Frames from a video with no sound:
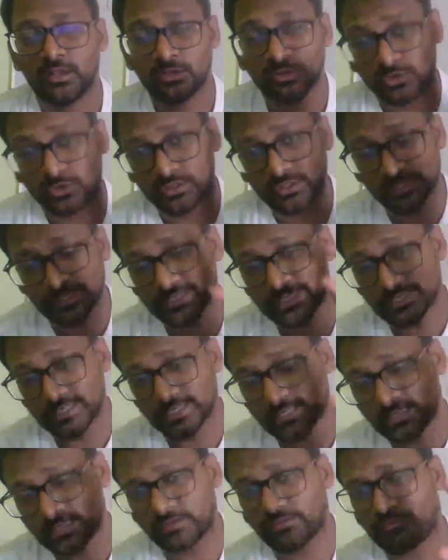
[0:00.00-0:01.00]
So this
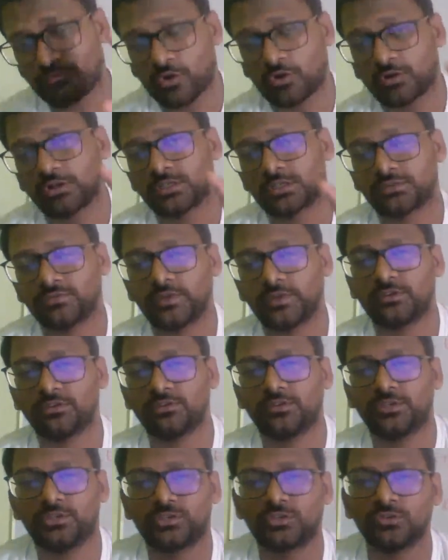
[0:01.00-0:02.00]
is the focus where
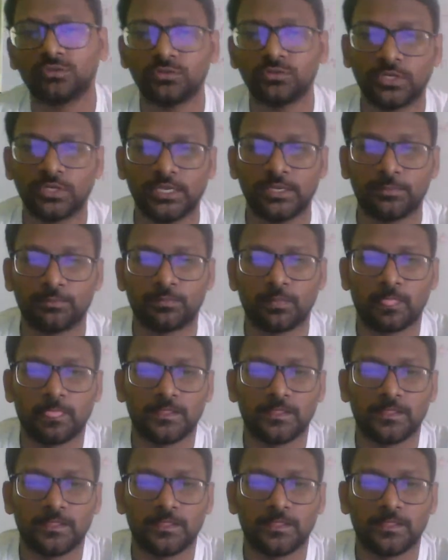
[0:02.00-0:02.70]
you need to keep.